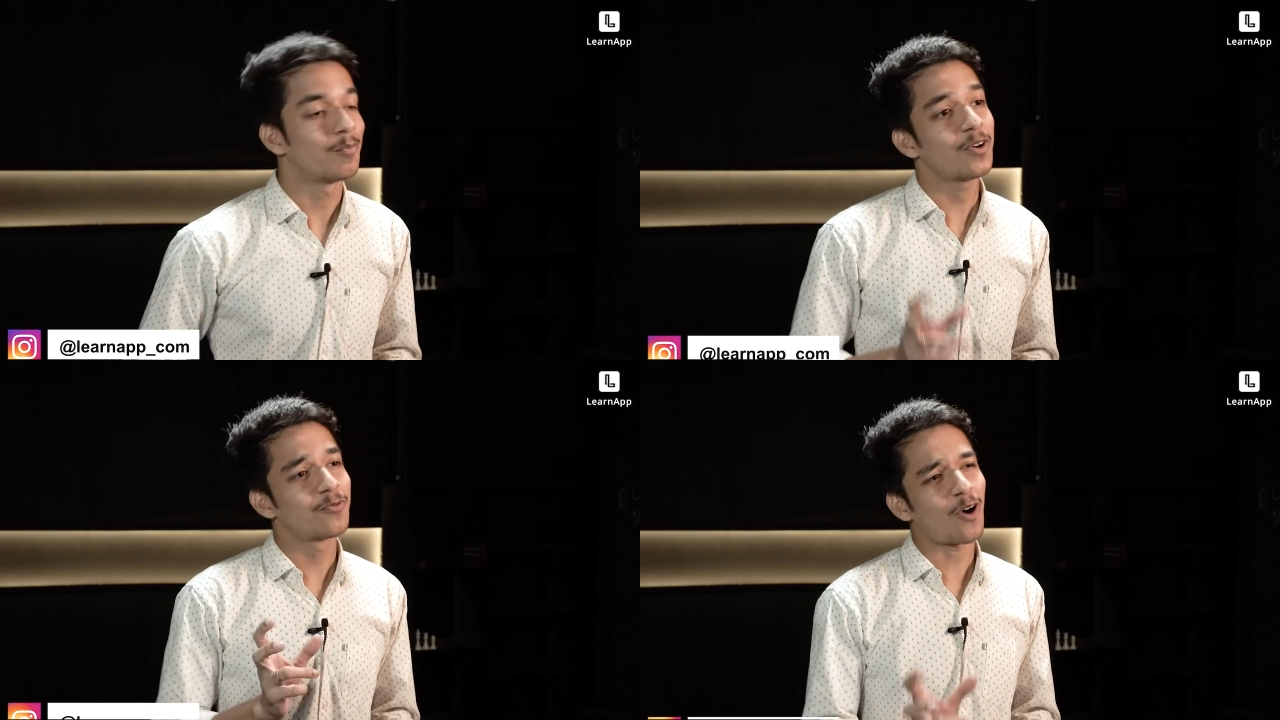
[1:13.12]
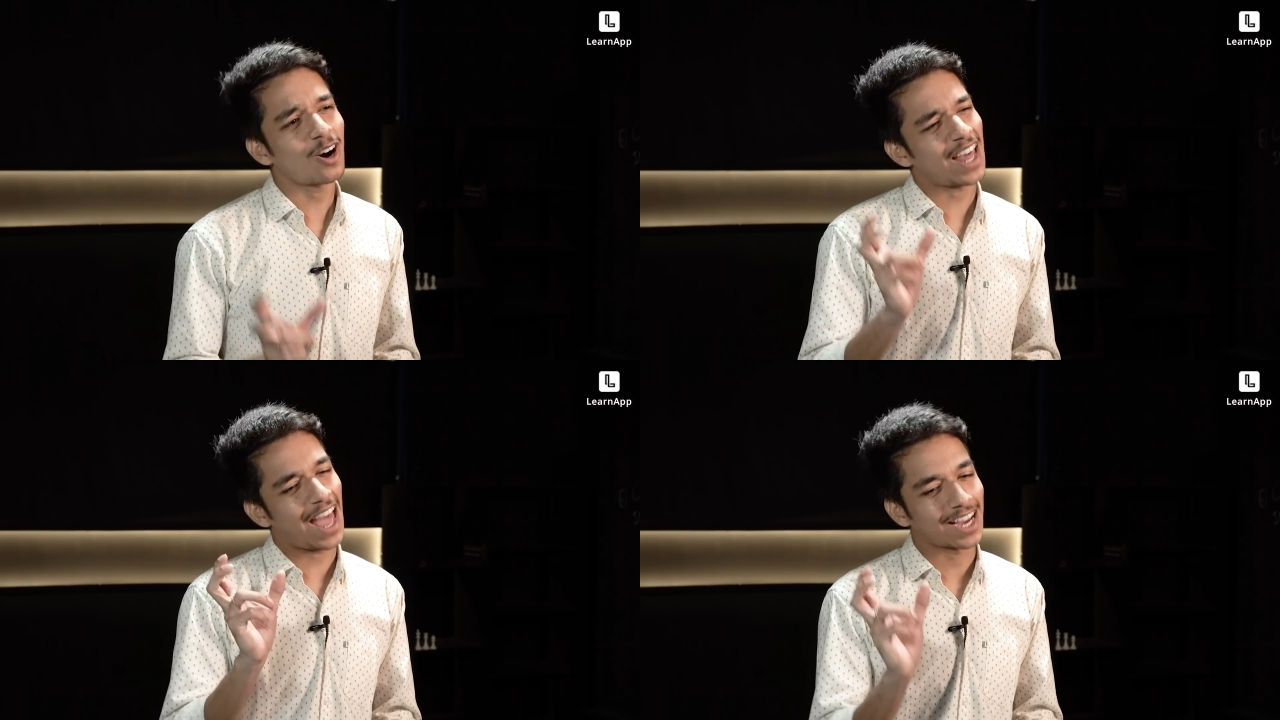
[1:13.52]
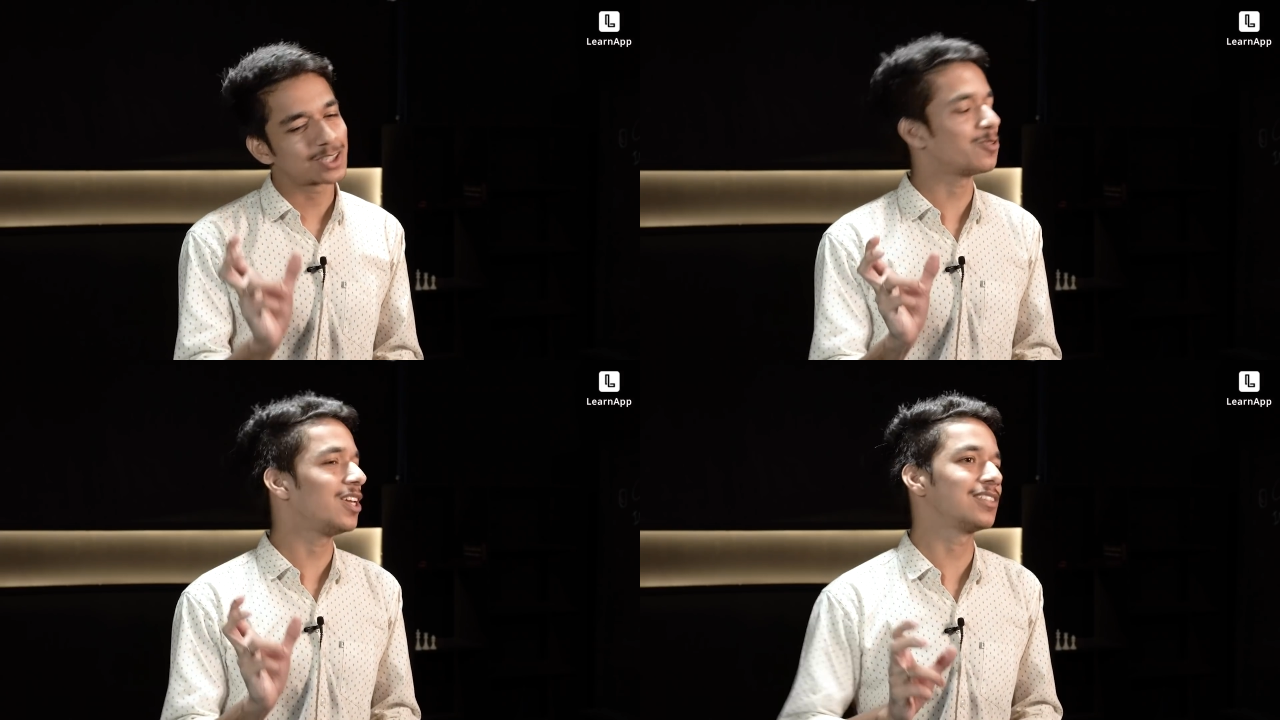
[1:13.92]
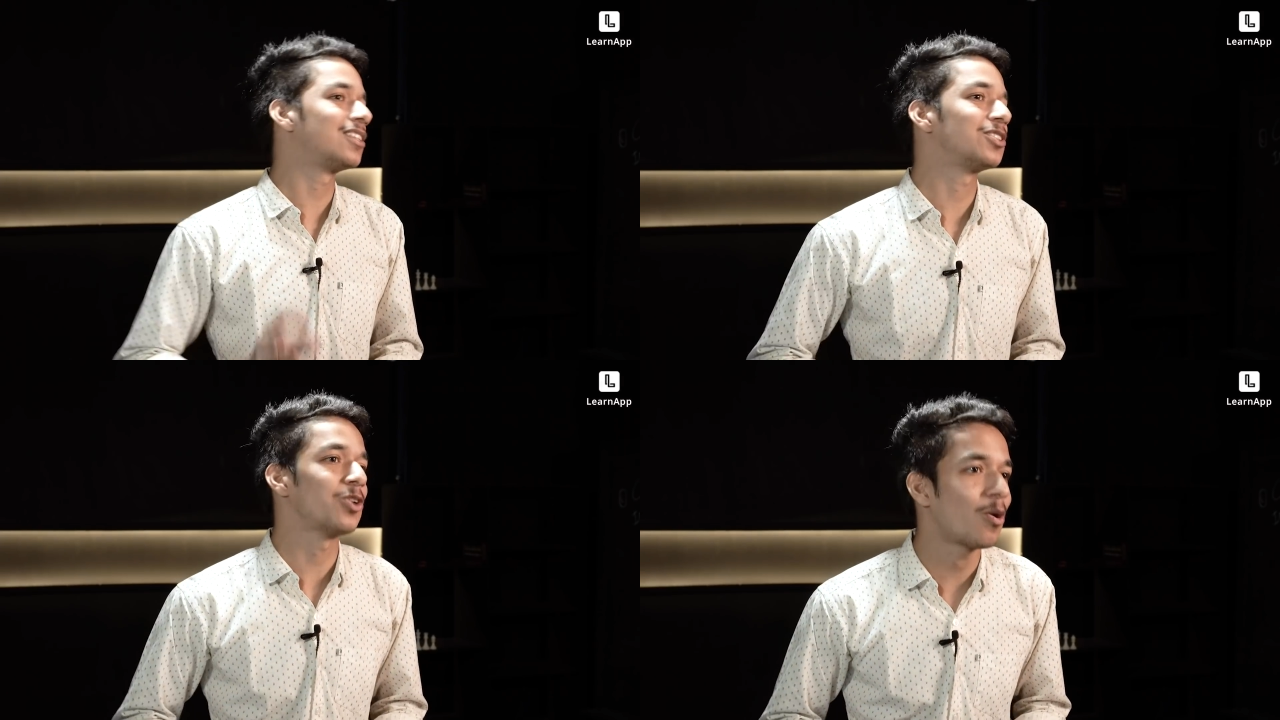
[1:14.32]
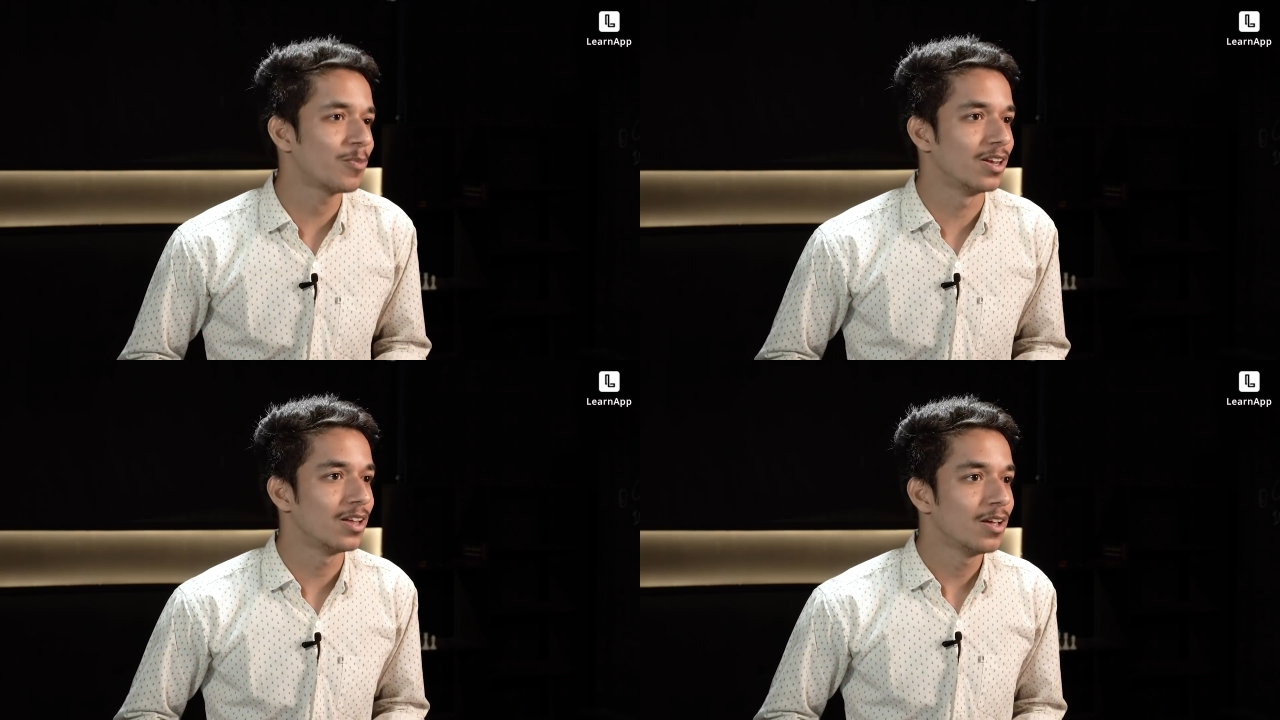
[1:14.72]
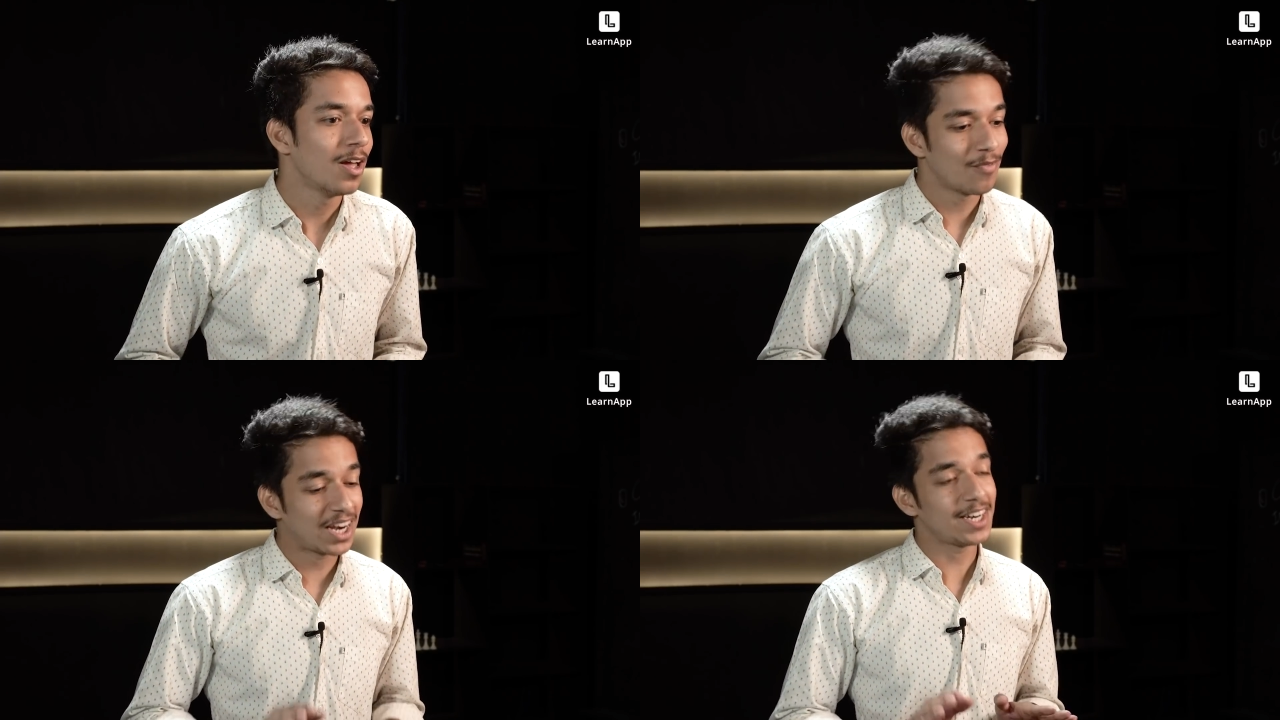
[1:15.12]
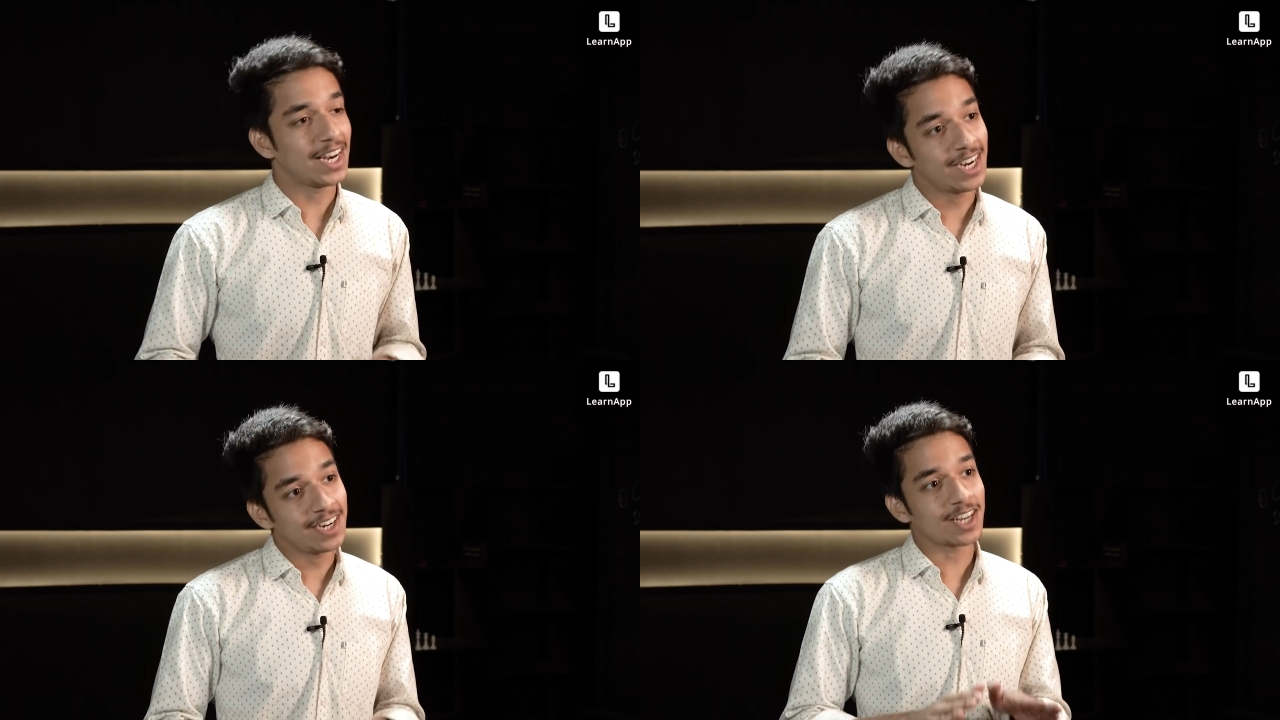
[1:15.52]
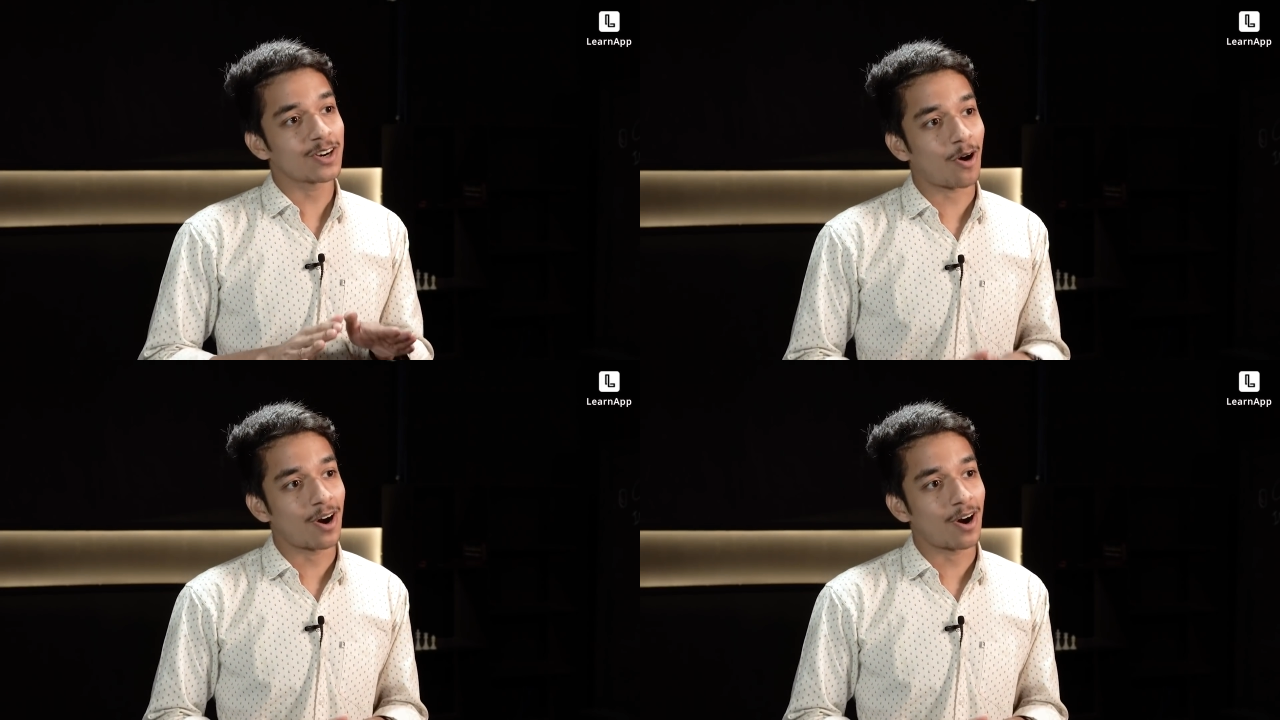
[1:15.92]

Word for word: But what actually is this normal? Well, in Indian